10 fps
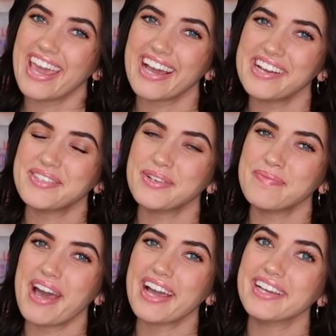Hey guys, welcome
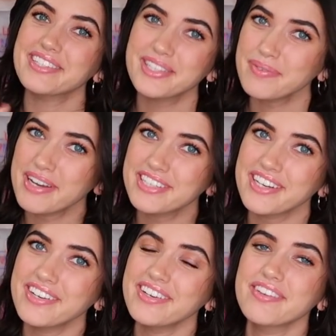back to my
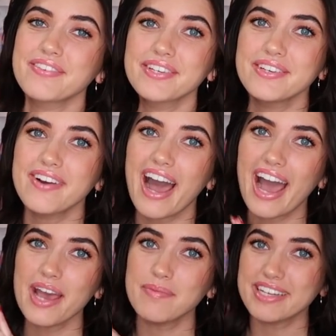channel. If you're new,
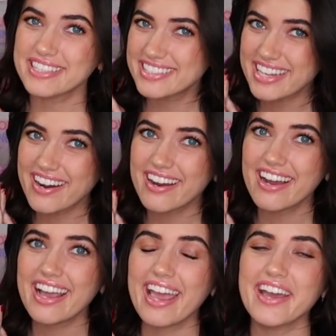I'm
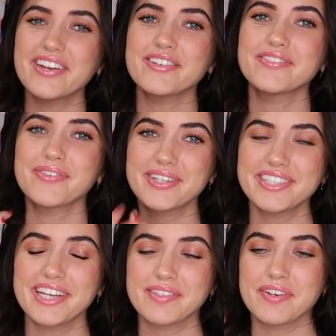Sara, and for
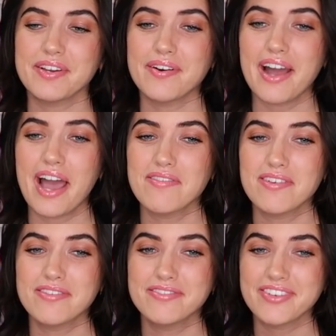today's video, I have
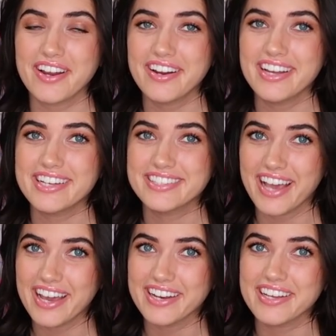a very
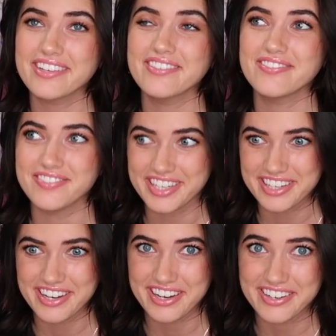exciting
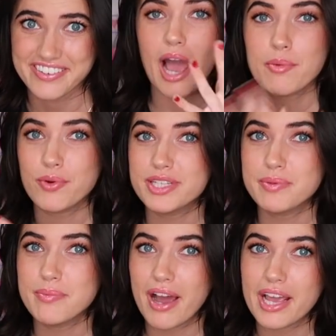video. I'm going to
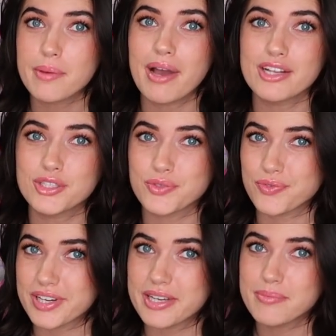be buying my
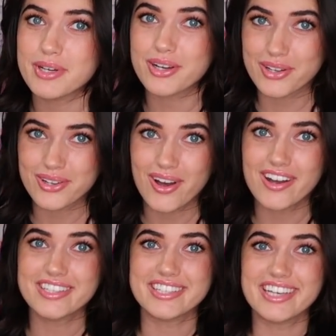dream
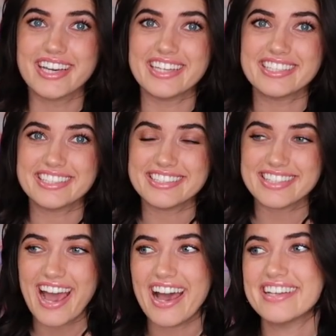closet.
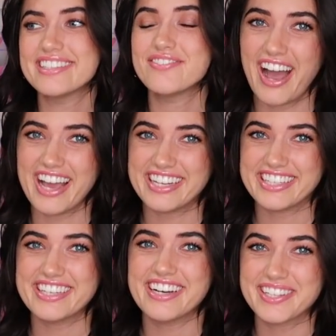Yes,
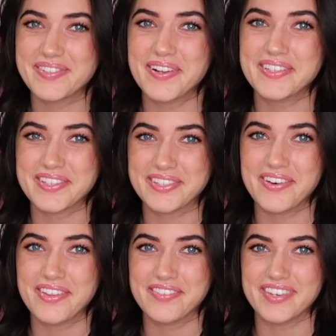finally an unsponsored
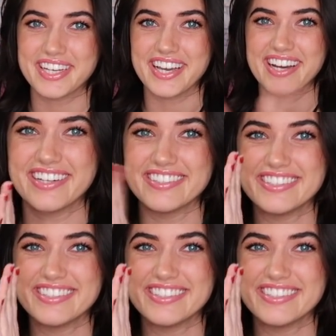clothing video.